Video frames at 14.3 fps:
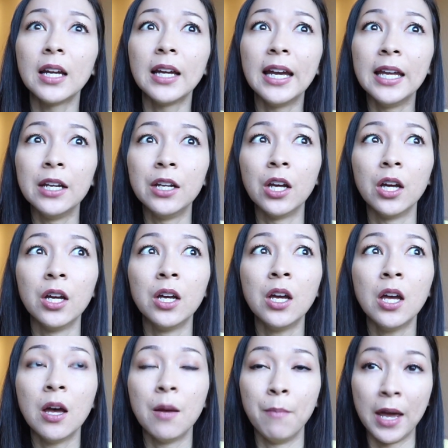In
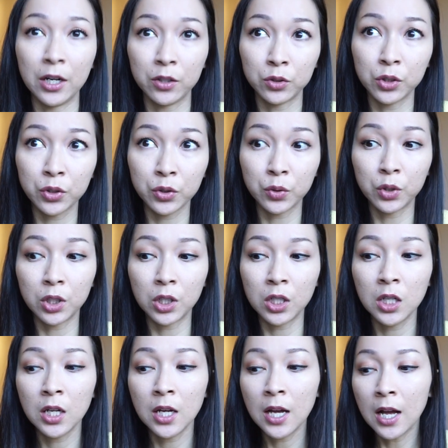medical
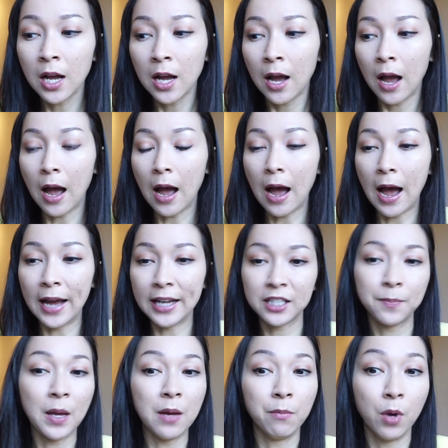school, I
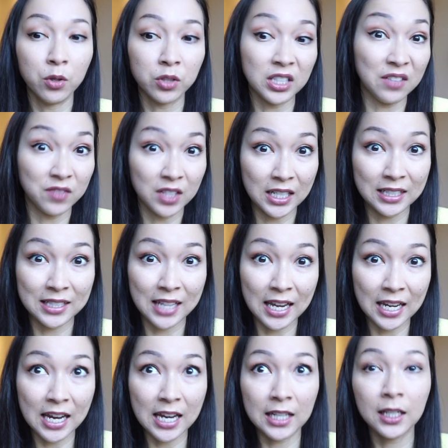spent most evenings
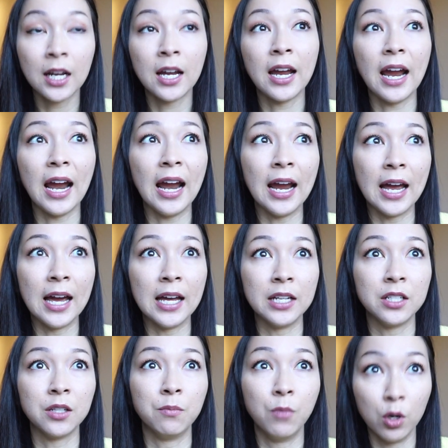studying
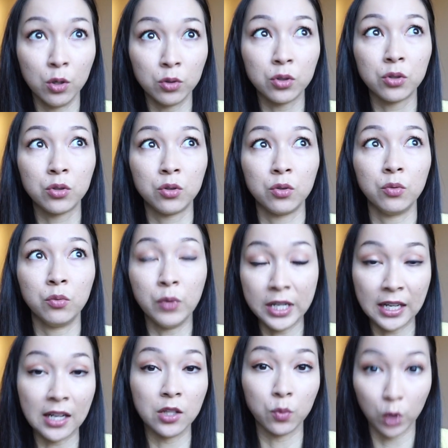and most
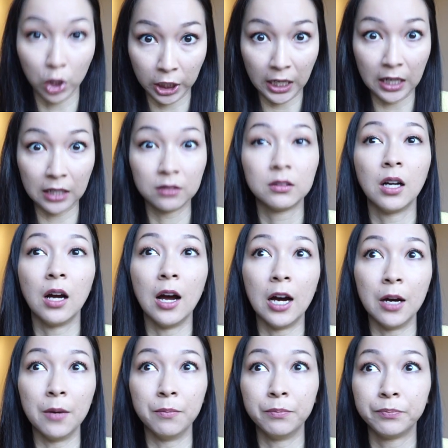weekends working,
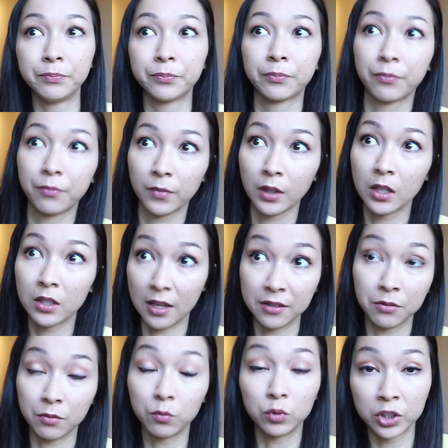um,
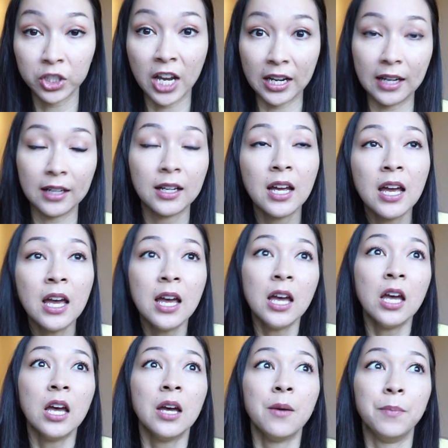studying.
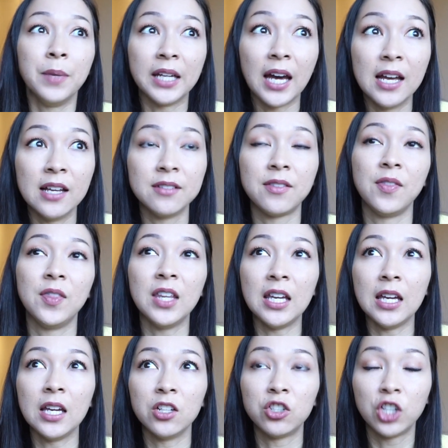Because
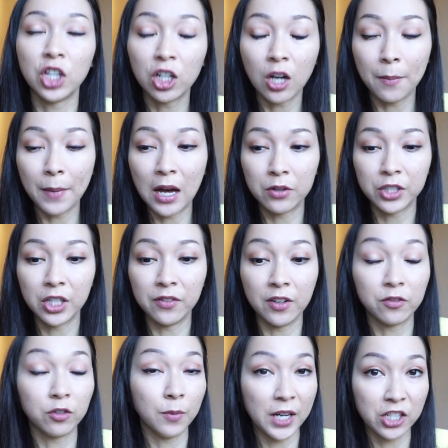the sheer amount of
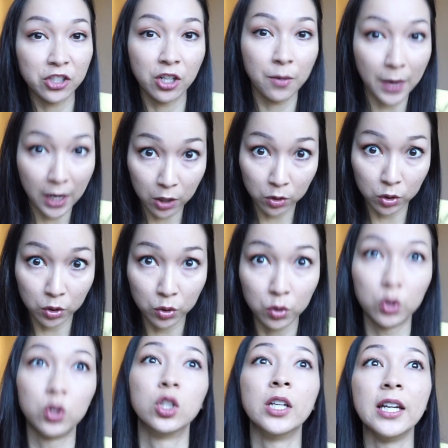information in medical
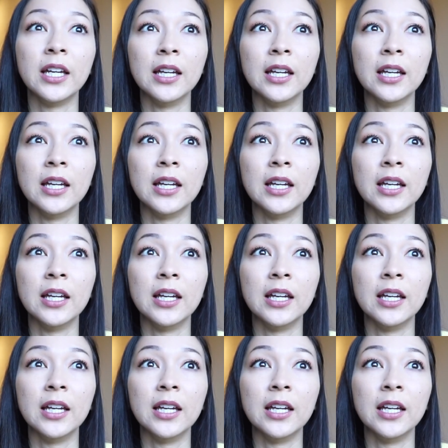school